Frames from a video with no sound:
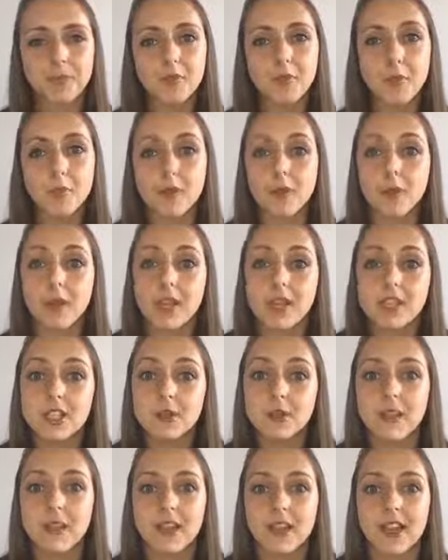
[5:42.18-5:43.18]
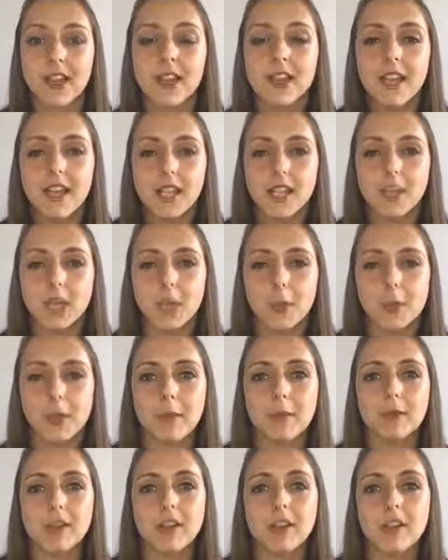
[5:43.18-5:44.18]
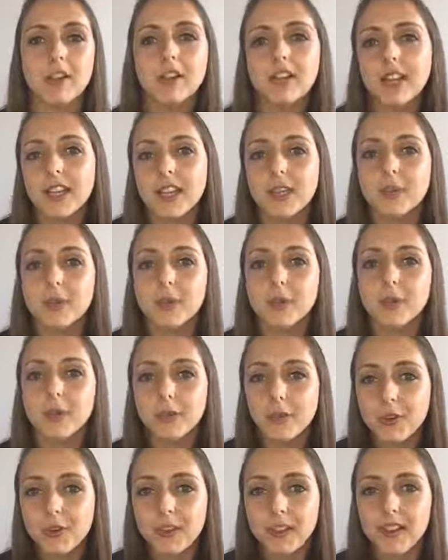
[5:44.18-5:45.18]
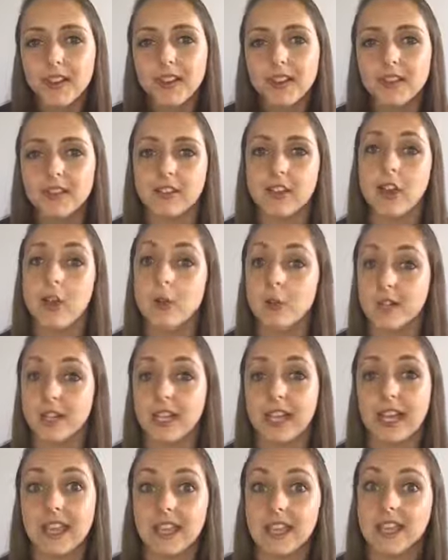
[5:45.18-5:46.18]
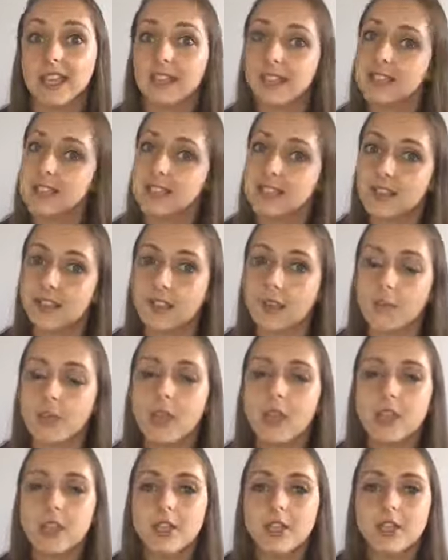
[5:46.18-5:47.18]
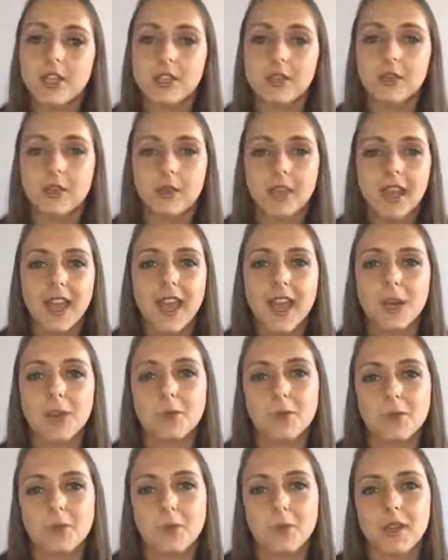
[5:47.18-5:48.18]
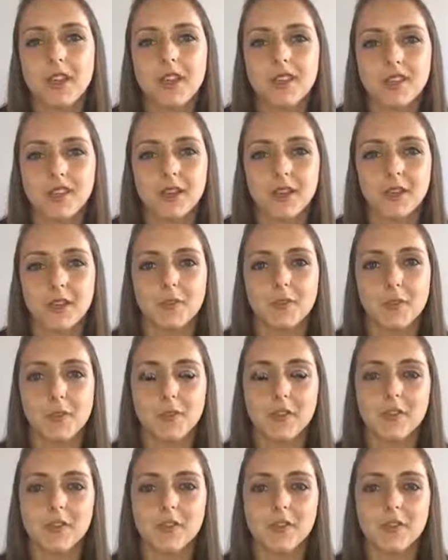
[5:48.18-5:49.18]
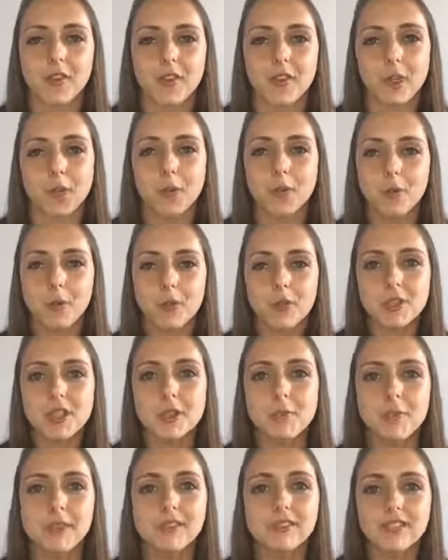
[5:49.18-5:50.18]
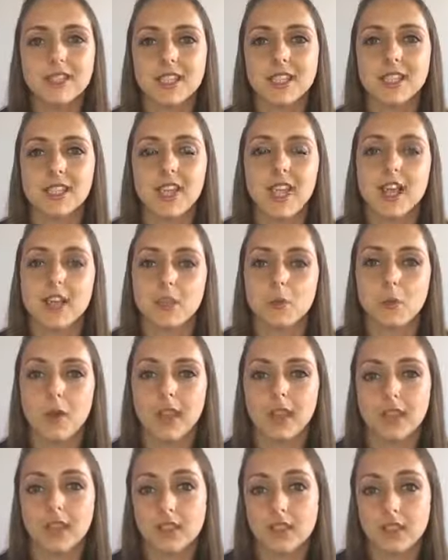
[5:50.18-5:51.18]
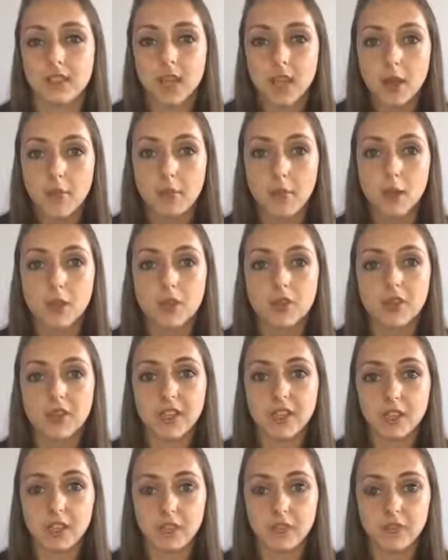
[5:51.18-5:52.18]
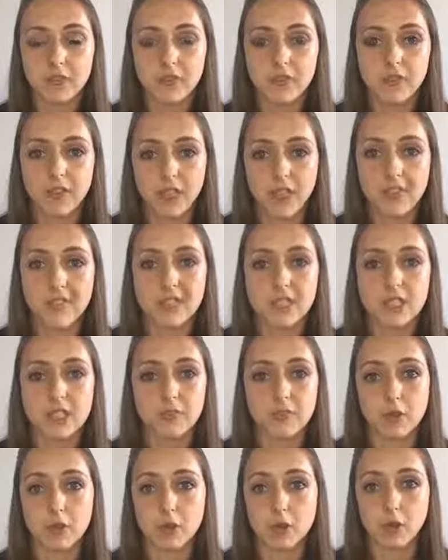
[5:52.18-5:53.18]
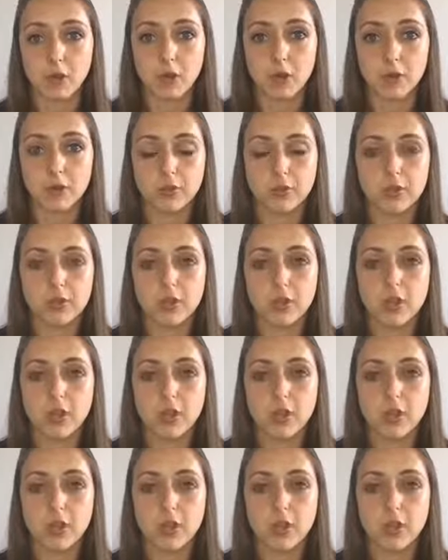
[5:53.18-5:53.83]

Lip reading: But by doing that, you know, people are like, okay, so what did you get? And I want to get that next time. So it helps with kind of a bit of community building as well as motivation for their individual goals.